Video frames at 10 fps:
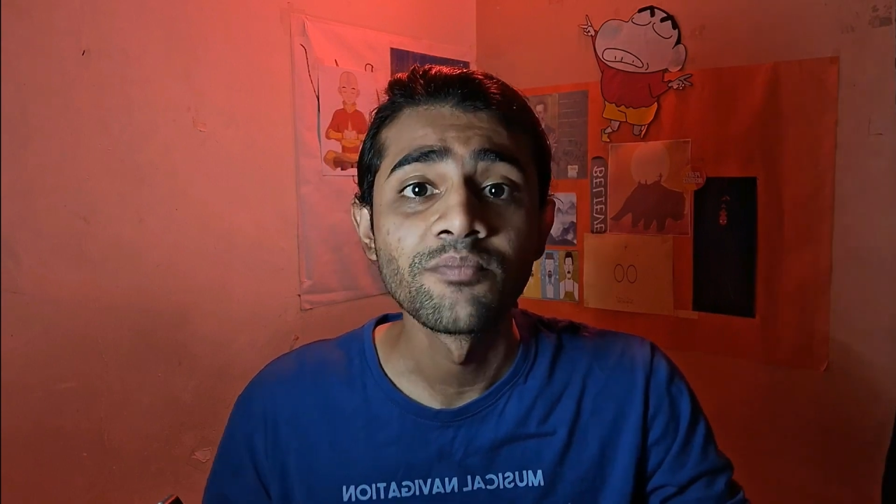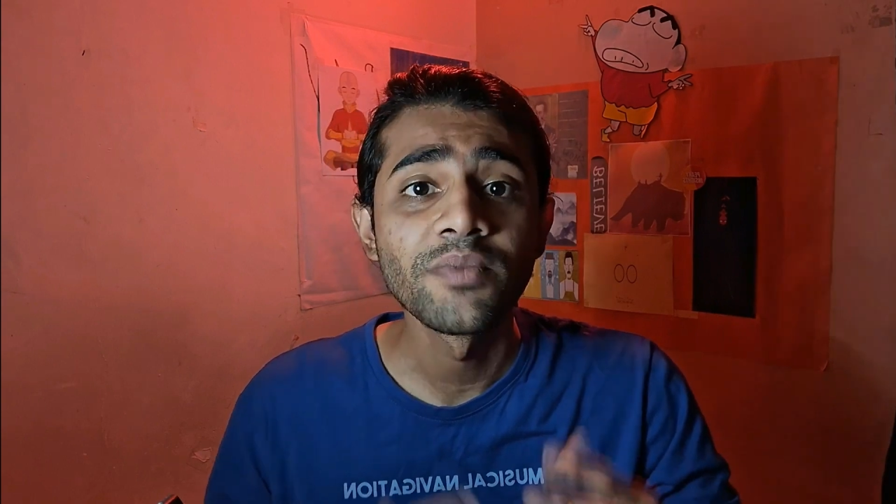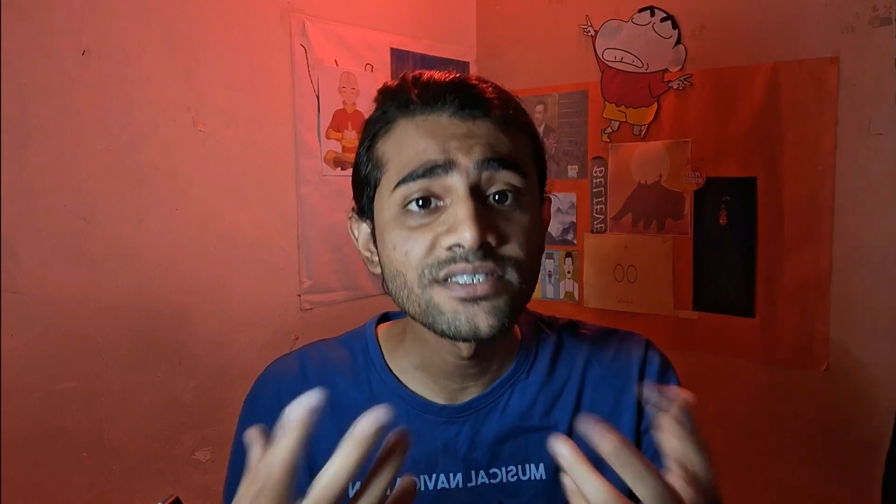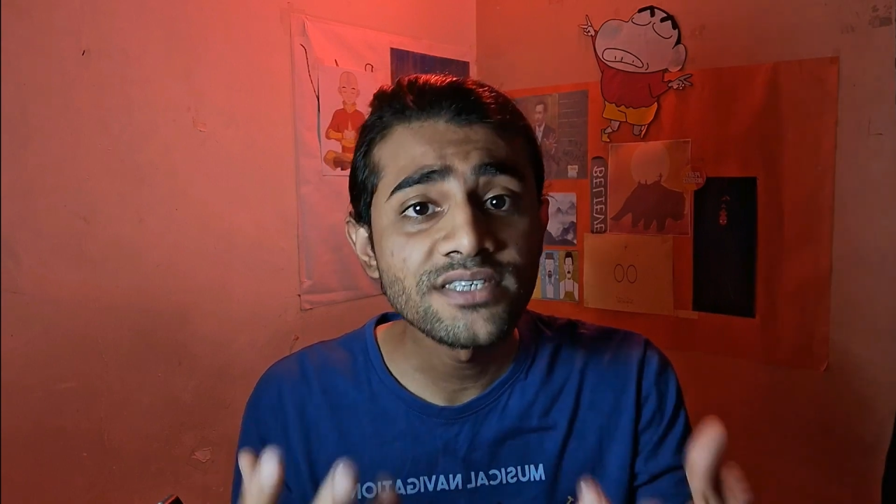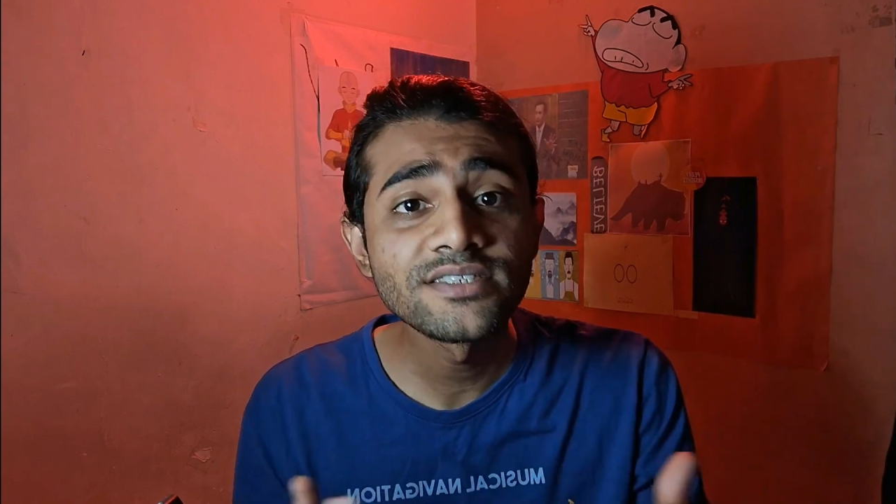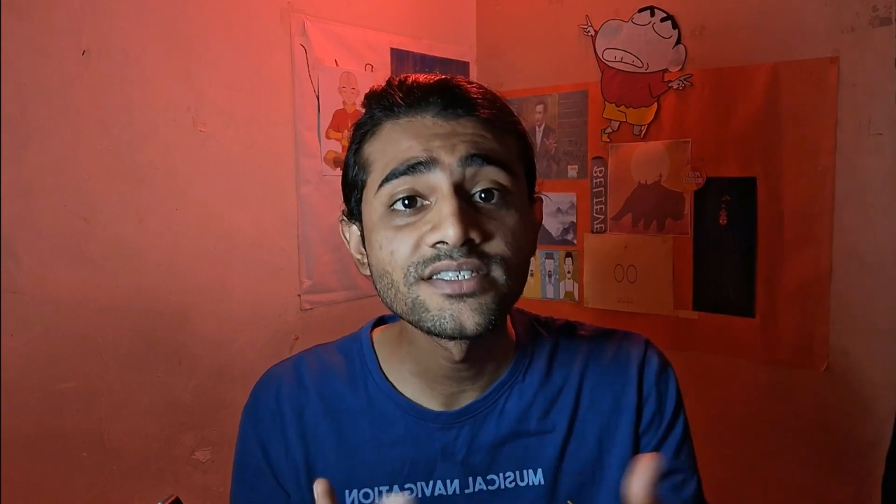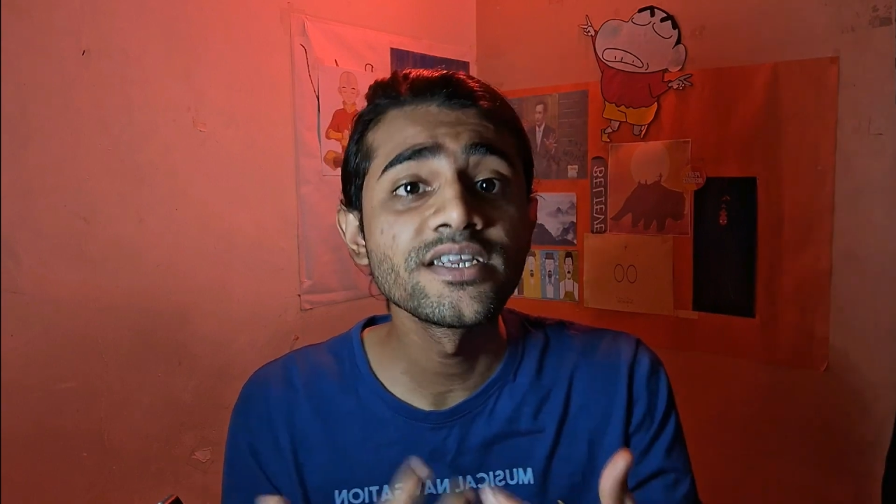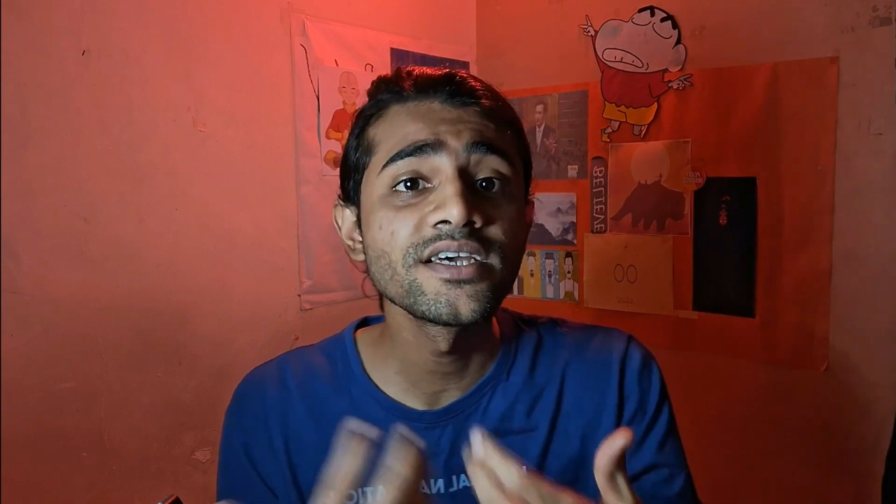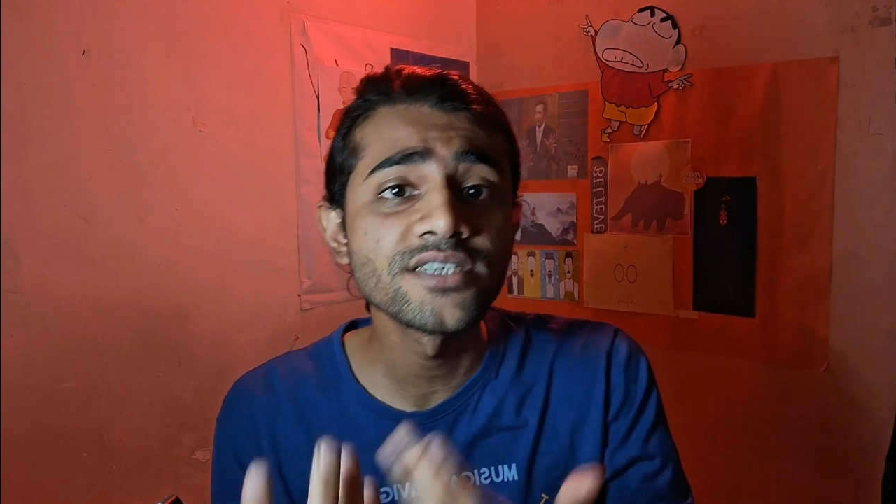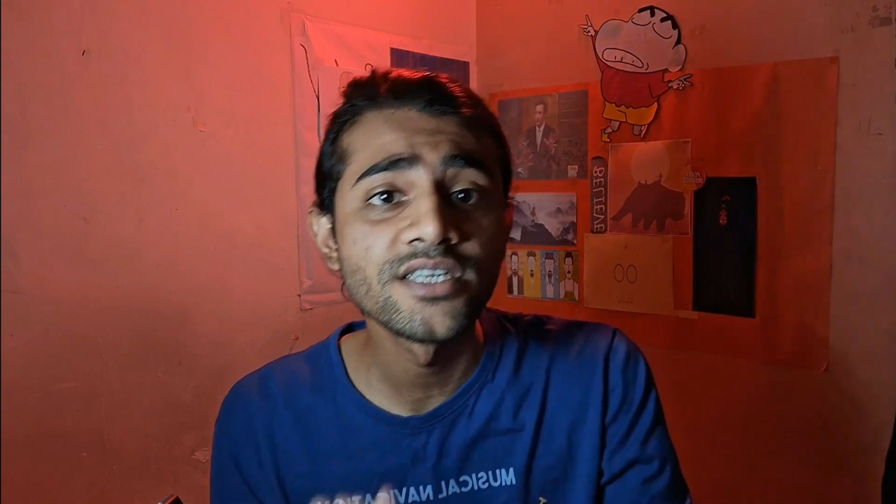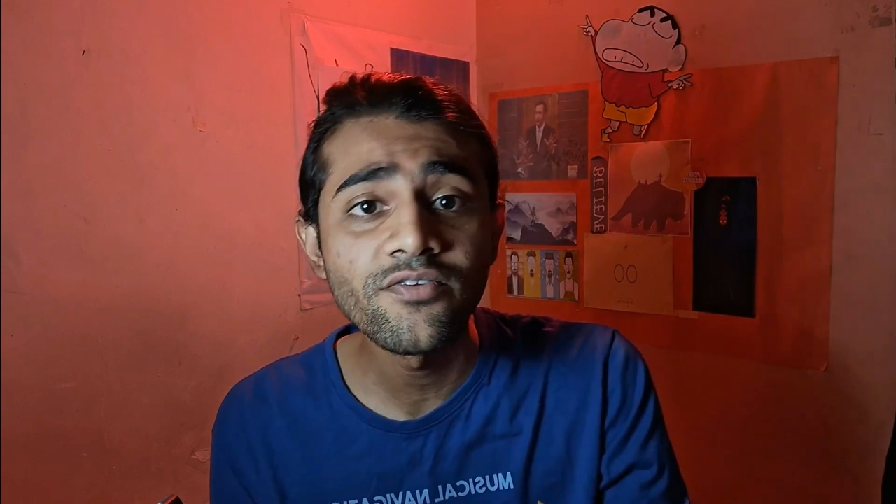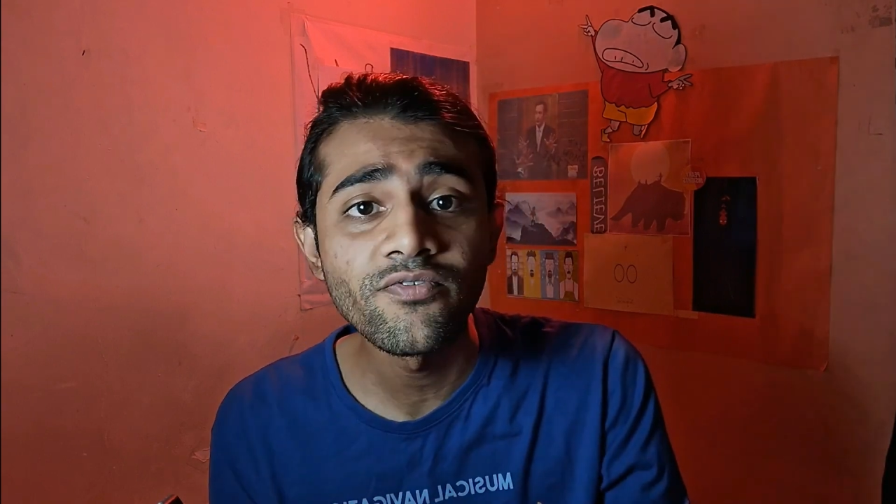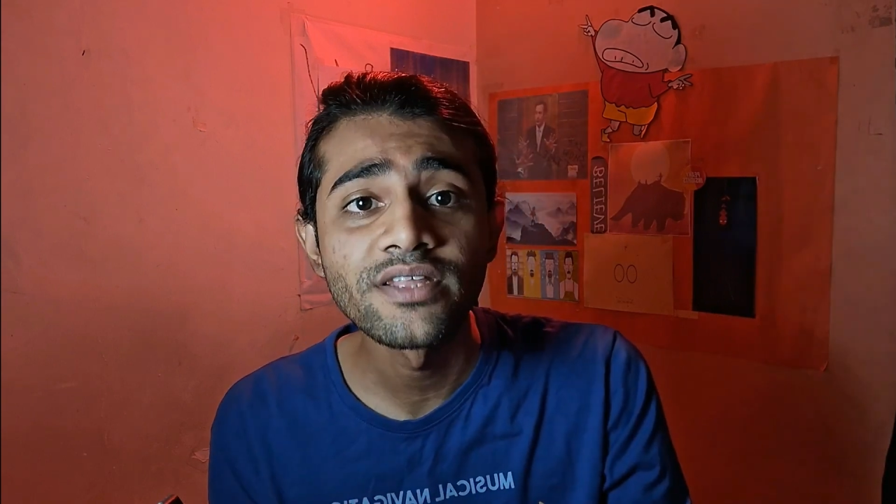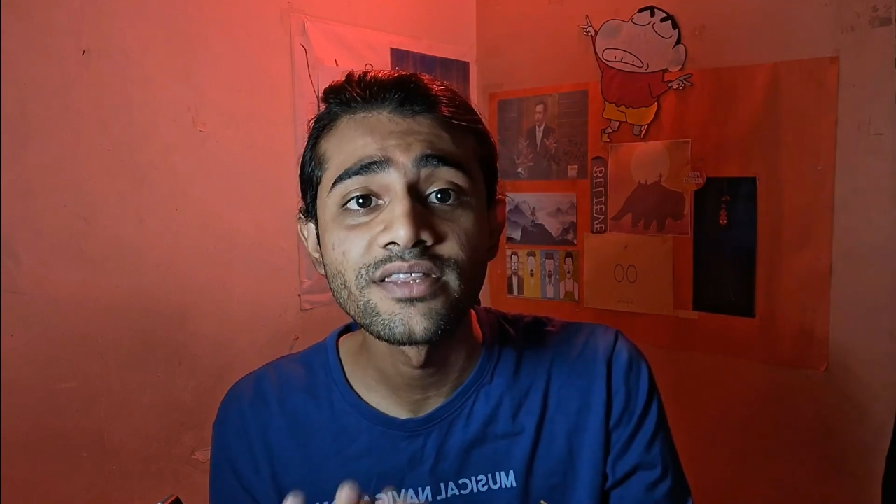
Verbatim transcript: but still serious enough